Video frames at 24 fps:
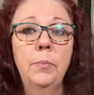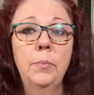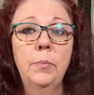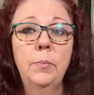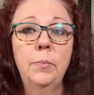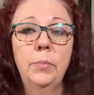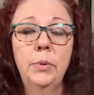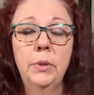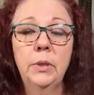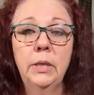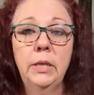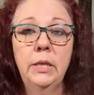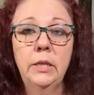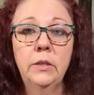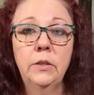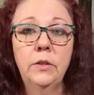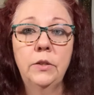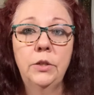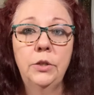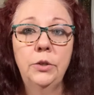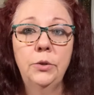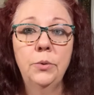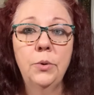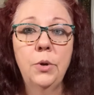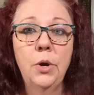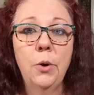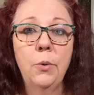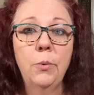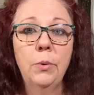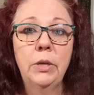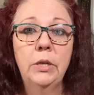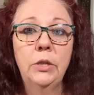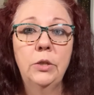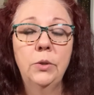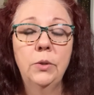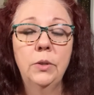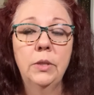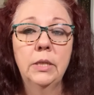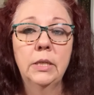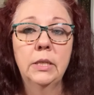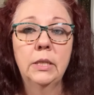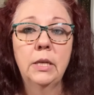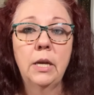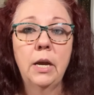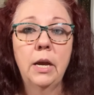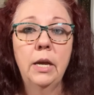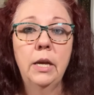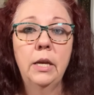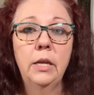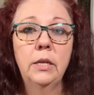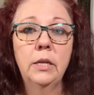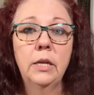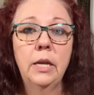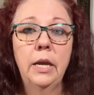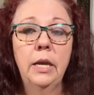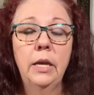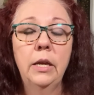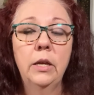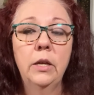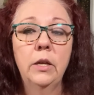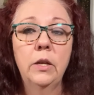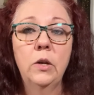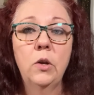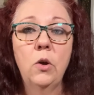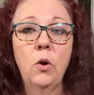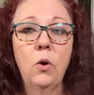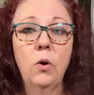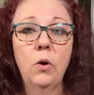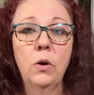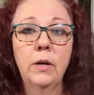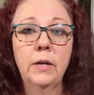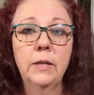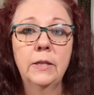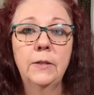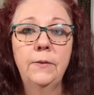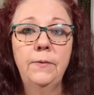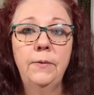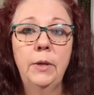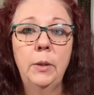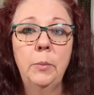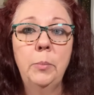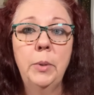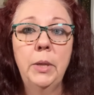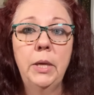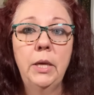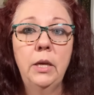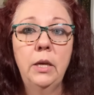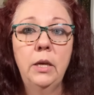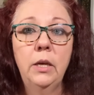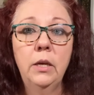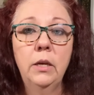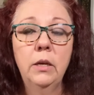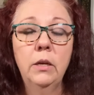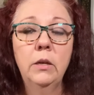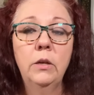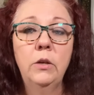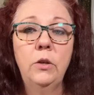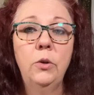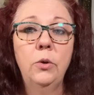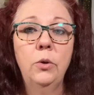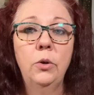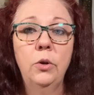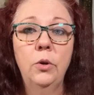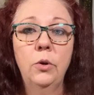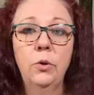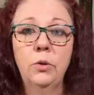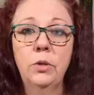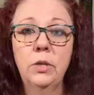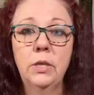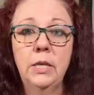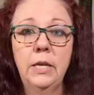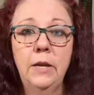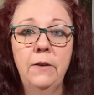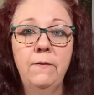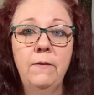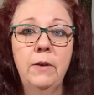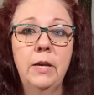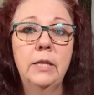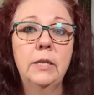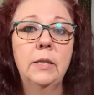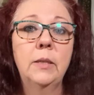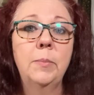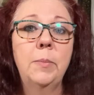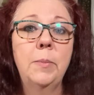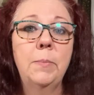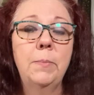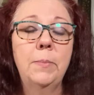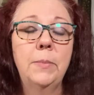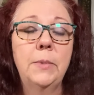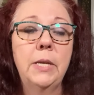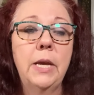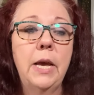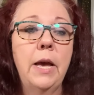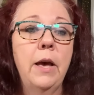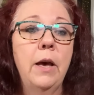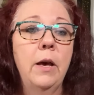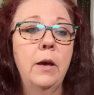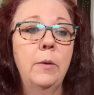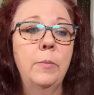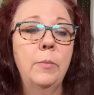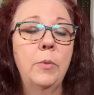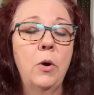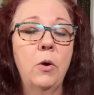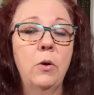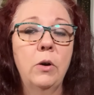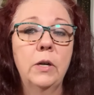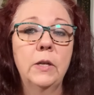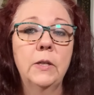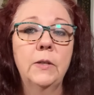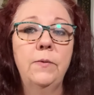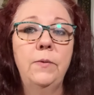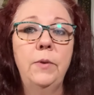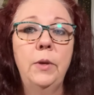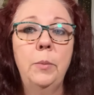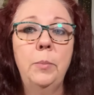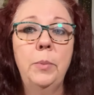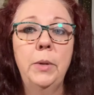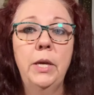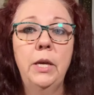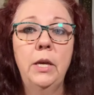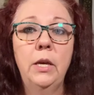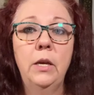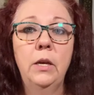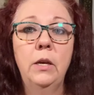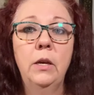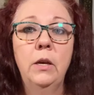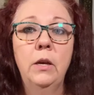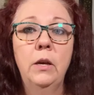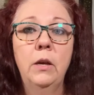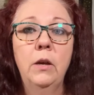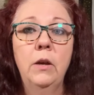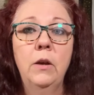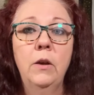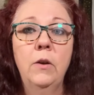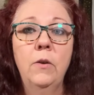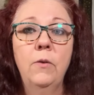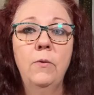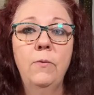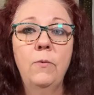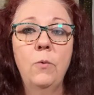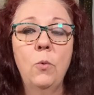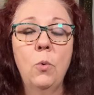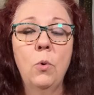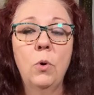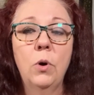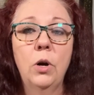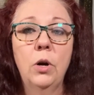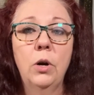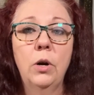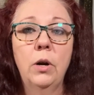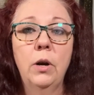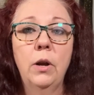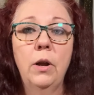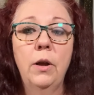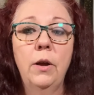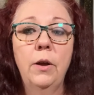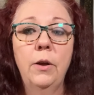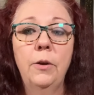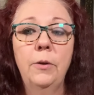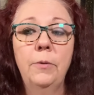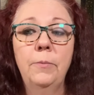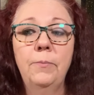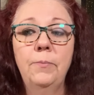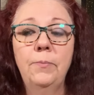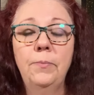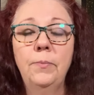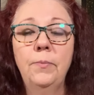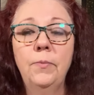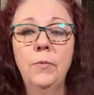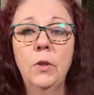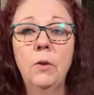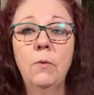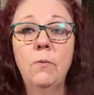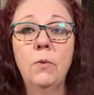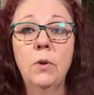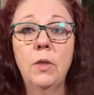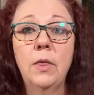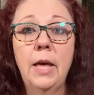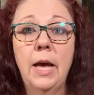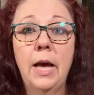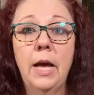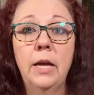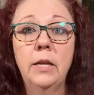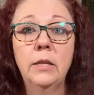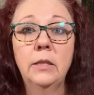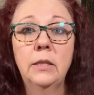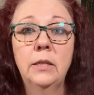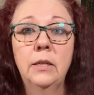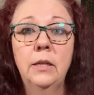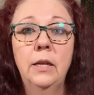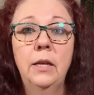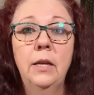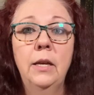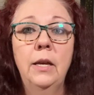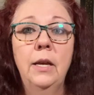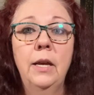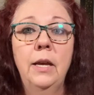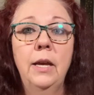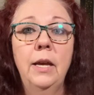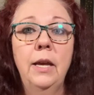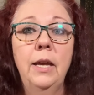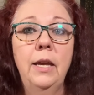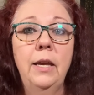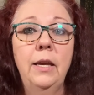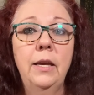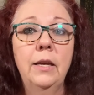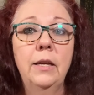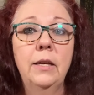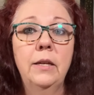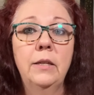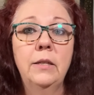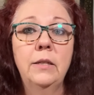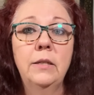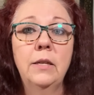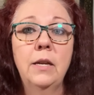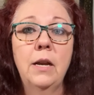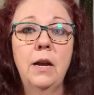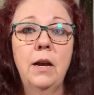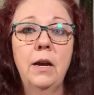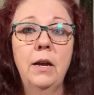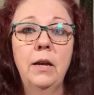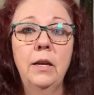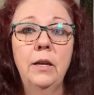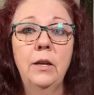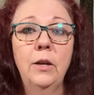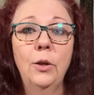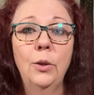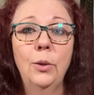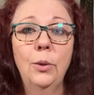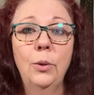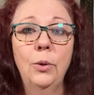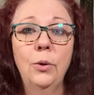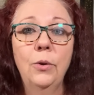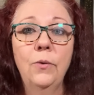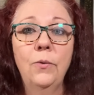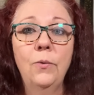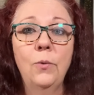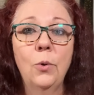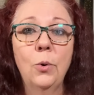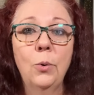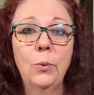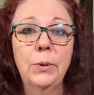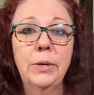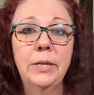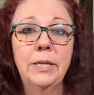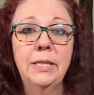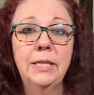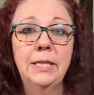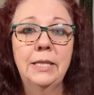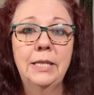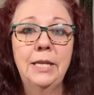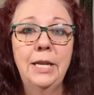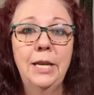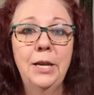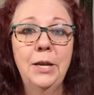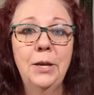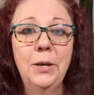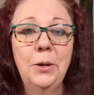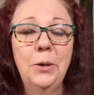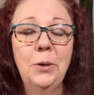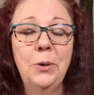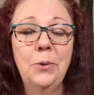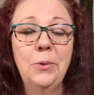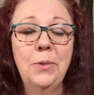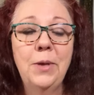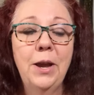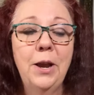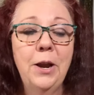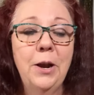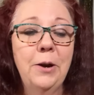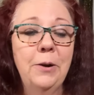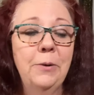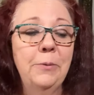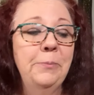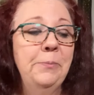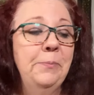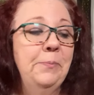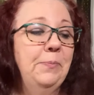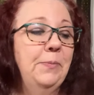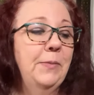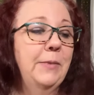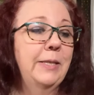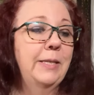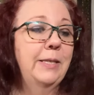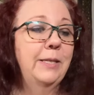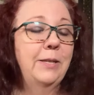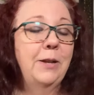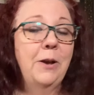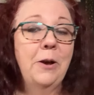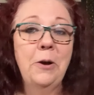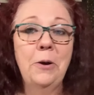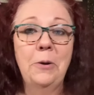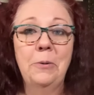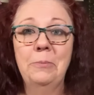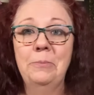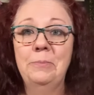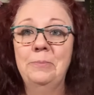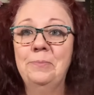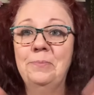please do go into the site and RSVP. You can go to the events tab RSVP for um, for that. And I look forward to seeing you there. So